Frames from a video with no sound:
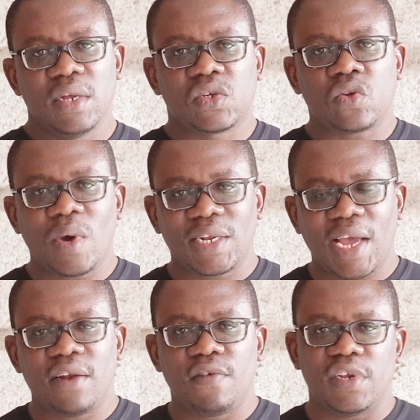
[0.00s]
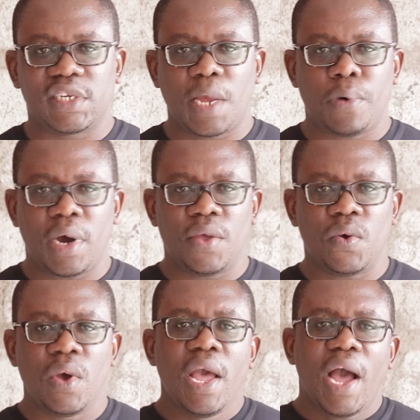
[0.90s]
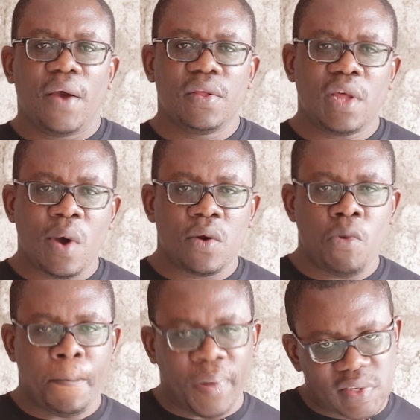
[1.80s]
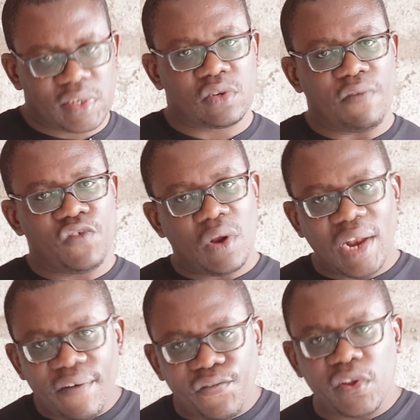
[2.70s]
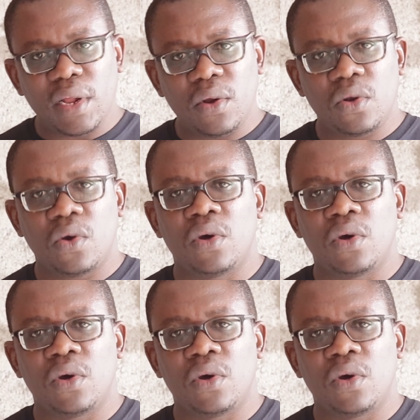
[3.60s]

So what kind of disciple are you? Are you the one who boasts of your love for the Lord,